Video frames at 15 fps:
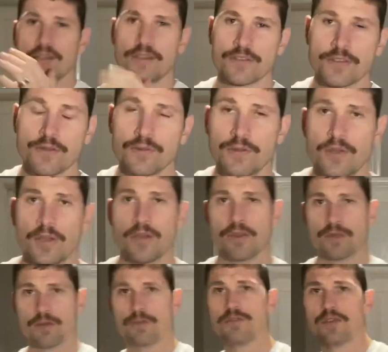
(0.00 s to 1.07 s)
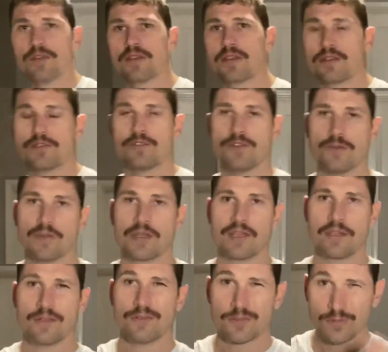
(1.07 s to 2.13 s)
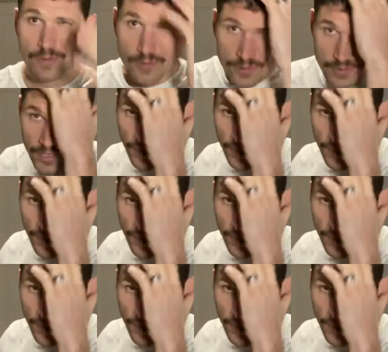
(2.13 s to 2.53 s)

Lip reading: So good thing that you're doing here as well is you're